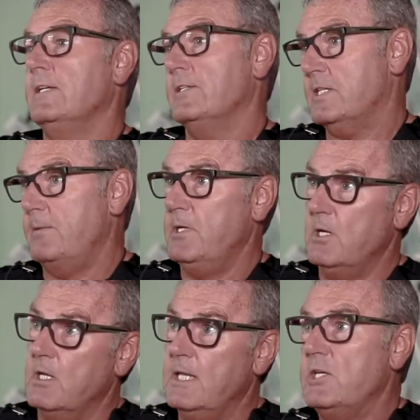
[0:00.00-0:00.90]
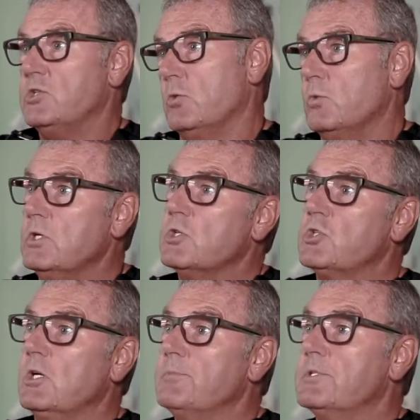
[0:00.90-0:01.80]
seminar lecture
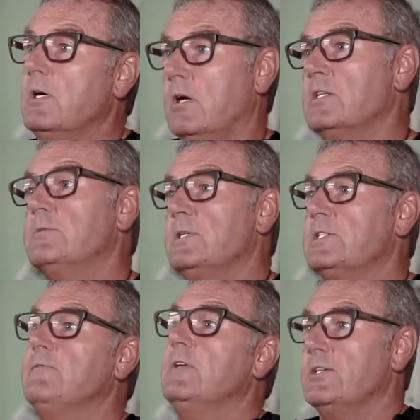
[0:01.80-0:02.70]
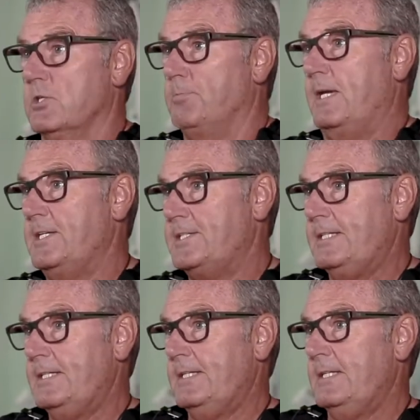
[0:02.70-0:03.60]
workshops on specific topics.